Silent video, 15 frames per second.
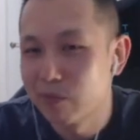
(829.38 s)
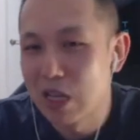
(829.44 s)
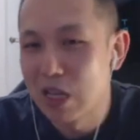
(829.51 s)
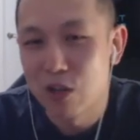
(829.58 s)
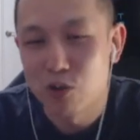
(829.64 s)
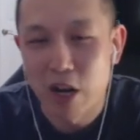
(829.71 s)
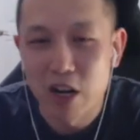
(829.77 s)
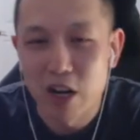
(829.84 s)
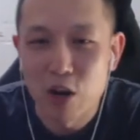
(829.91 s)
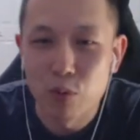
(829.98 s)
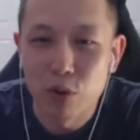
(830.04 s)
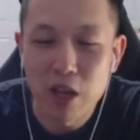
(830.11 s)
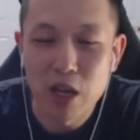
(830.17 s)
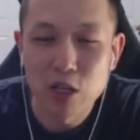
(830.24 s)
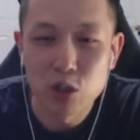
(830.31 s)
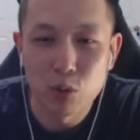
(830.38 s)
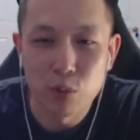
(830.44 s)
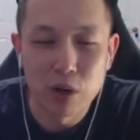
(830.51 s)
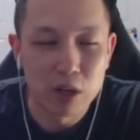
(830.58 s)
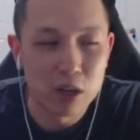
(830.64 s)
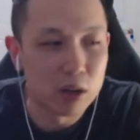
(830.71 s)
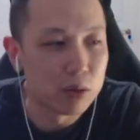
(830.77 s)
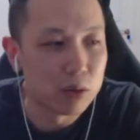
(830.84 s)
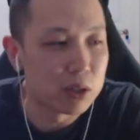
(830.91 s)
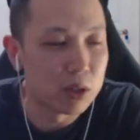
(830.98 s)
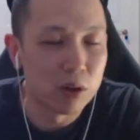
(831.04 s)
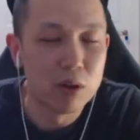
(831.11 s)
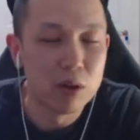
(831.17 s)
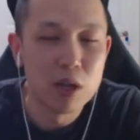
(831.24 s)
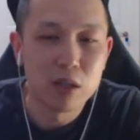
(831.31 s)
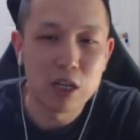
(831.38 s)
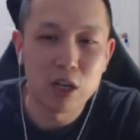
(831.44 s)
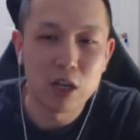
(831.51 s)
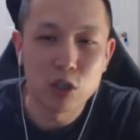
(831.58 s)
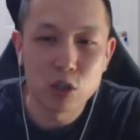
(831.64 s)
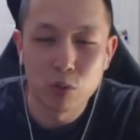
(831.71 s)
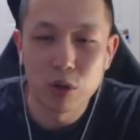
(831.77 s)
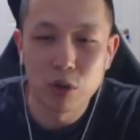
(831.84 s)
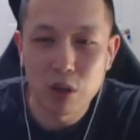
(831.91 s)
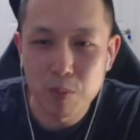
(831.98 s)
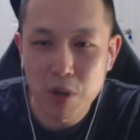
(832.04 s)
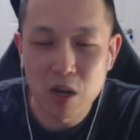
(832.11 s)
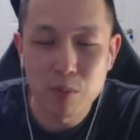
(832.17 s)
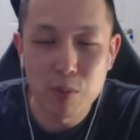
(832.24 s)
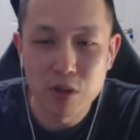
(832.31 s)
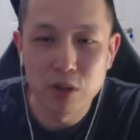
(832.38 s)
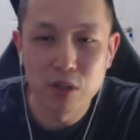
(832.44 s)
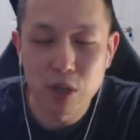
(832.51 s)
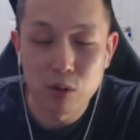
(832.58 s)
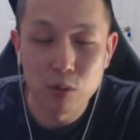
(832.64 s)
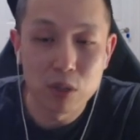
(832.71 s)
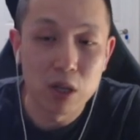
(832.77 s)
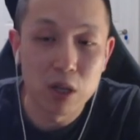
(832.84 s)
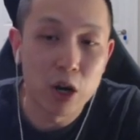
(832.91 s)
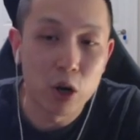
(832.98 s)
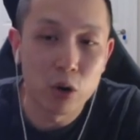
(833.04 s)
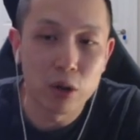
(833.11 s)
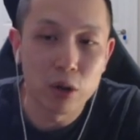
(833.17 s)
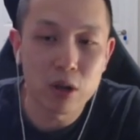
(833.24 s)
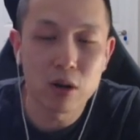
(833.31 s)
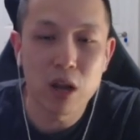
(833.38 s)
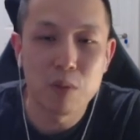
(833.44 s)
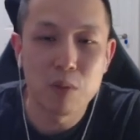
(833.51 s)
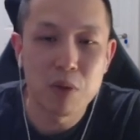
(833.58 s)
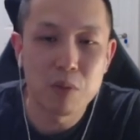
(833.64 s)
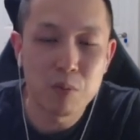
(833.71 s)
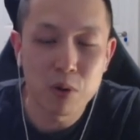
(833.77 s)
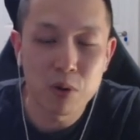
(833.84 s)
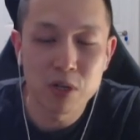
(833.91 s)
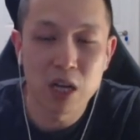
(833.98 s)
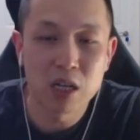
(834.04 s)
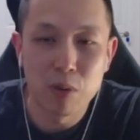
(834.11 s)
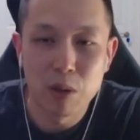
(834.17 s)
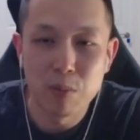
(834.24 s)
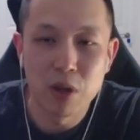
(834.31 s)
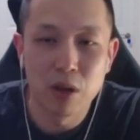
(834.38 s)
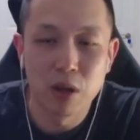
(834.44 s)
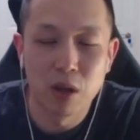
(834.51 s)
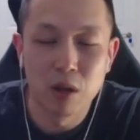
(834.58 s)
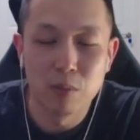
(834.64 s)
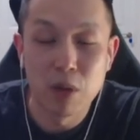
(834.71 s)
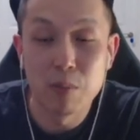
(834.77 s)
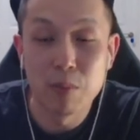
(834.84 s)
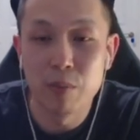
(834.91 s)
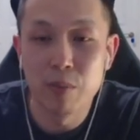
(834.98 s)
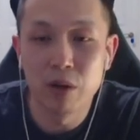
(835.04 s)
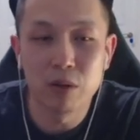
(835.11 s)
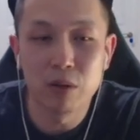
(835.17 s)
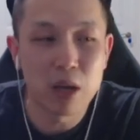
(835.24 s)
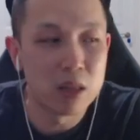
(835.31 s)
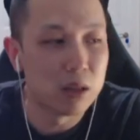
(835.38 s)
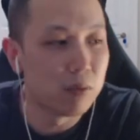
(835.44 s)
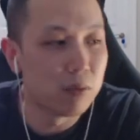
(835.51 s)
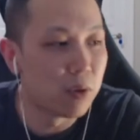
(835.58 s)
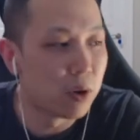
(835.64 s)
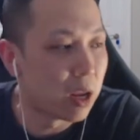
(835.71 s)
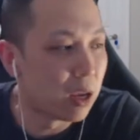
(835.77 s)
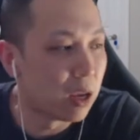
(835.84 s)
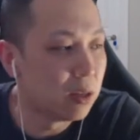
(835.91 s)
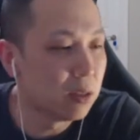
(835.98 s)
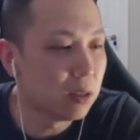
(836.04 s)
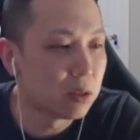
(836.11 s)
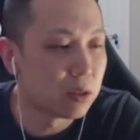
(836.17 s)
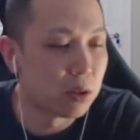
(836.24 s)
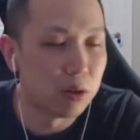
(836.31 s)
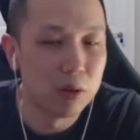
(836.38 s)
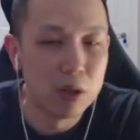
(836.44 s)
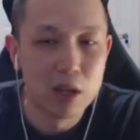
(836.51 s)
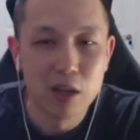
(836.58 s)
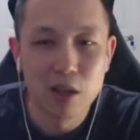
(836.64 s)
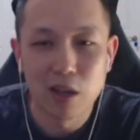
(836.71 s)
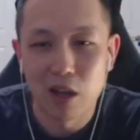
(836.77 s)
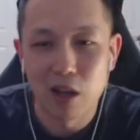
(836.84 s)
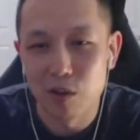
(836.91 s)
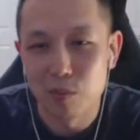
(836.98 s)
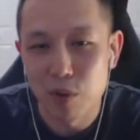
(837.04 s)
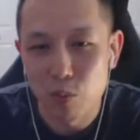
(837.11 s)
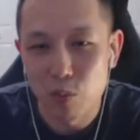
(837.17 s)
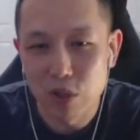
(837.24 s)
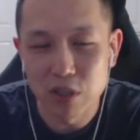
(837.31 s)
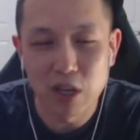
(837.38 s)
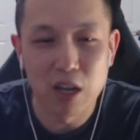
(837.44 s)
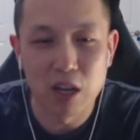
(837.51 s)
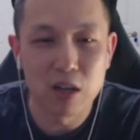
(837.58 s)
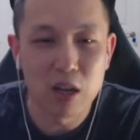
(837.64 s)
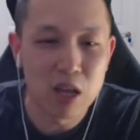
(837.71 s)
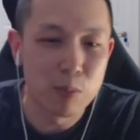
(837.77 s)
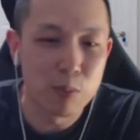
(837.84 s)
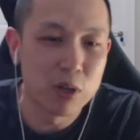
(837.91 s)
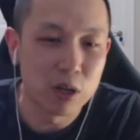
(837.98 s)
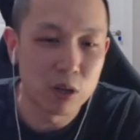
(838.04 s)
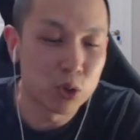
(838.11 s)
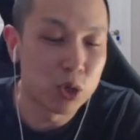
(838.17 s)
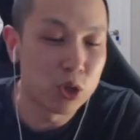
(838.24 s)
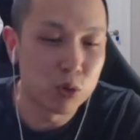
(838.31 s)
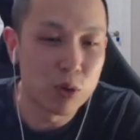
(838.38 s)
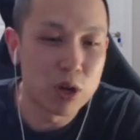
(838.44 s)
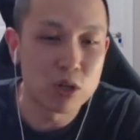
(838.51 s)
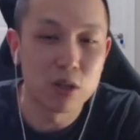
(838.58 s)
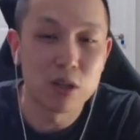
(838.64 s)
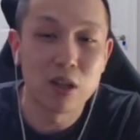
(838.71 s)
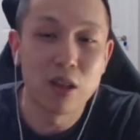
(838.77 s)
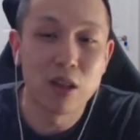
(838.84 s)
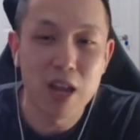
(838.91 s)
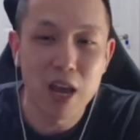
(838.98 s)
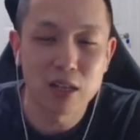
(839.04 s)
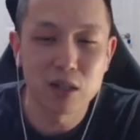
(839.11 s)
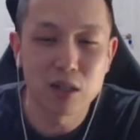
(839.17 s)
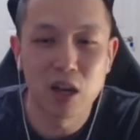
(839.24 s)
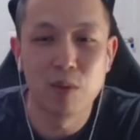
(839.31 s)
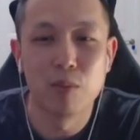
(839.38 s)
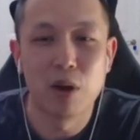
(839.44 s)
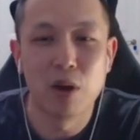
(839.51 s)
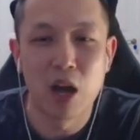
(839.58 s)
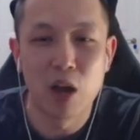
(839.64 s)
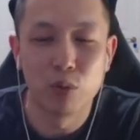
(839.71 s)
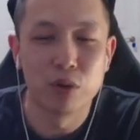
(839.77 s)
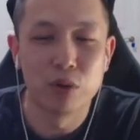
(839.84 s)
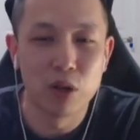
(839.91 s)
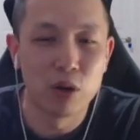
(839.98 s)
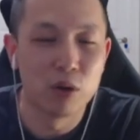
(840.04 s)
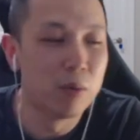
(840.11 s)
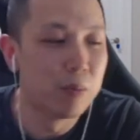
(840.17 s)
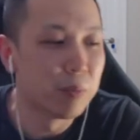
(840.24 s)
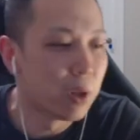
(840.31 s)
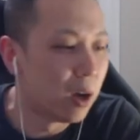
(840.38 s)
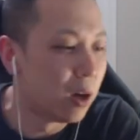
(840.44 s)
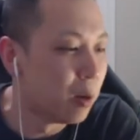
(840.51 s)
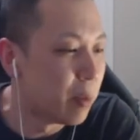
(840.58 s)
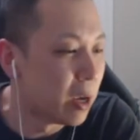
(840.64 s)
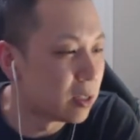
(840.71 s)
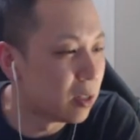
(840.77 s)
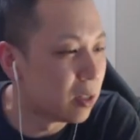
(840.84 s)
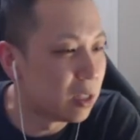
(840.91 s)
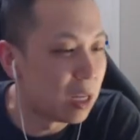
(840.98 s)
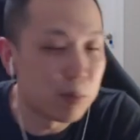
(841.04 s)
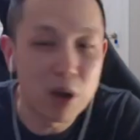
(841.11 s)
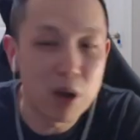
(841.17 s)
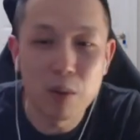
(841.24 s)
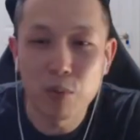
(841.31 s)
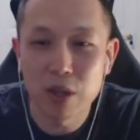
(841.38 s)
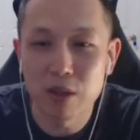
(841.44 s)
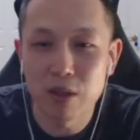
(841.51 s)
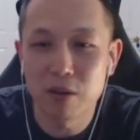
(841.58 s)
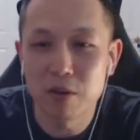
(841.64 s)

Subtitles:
Dragonite really has nowhere to go. So needed to really pick up on the signals a lot earlier and maybe protect my Melmetal at the very end. So once again, in that particular situation, the next time I will know based on the team comp right there.